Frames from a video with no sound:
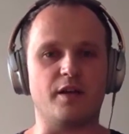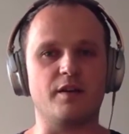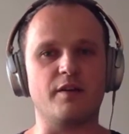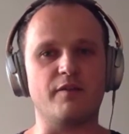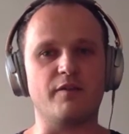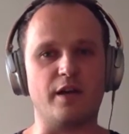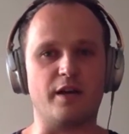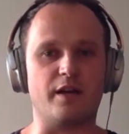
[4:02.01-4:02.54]

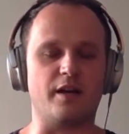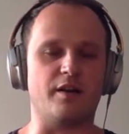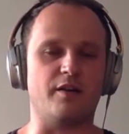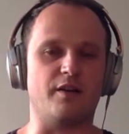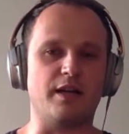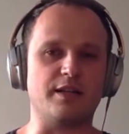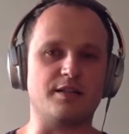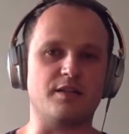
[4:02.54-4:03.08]
Where
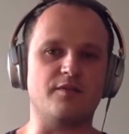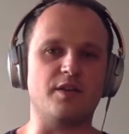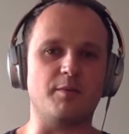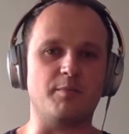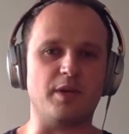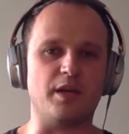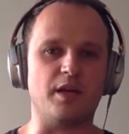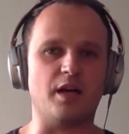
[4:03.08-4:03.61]
as a
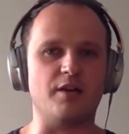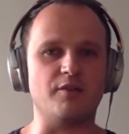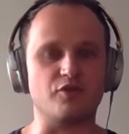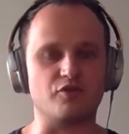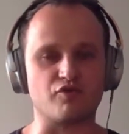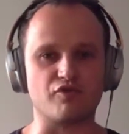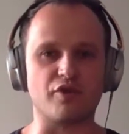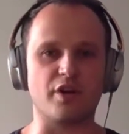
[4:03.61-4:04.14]
VP, I was
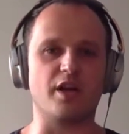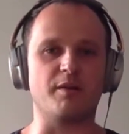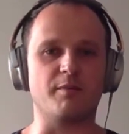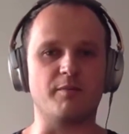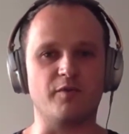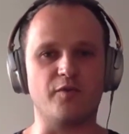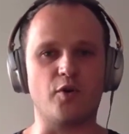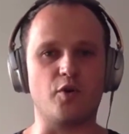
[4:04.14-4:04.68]
really
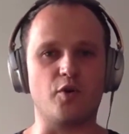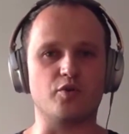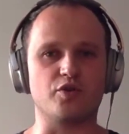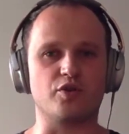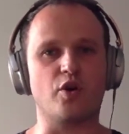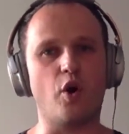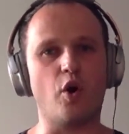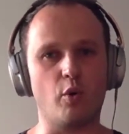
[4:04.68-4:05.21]
focused
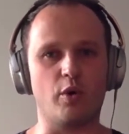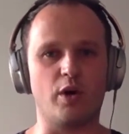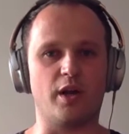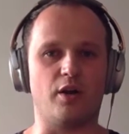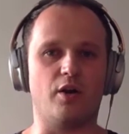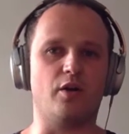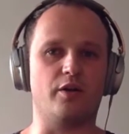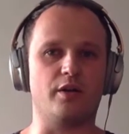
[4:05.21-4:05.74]
only
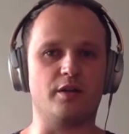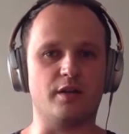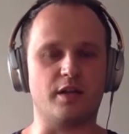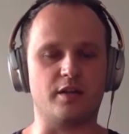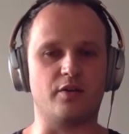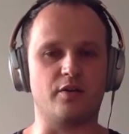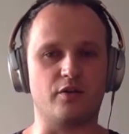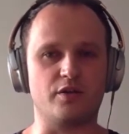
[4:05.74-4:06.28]
on the
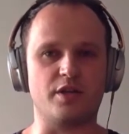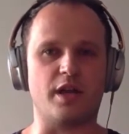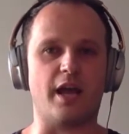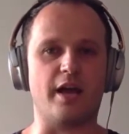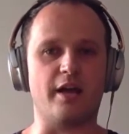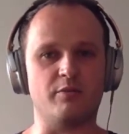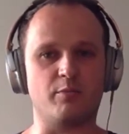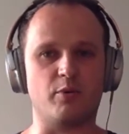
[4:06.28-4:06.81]
technology
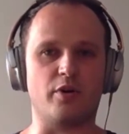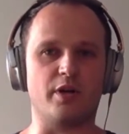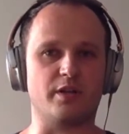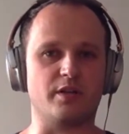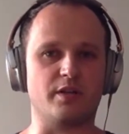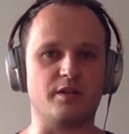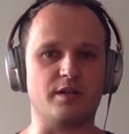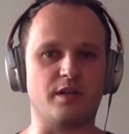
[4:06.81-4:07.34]
and product
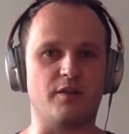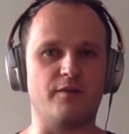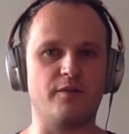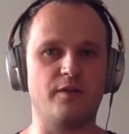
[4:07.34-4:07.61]
itself,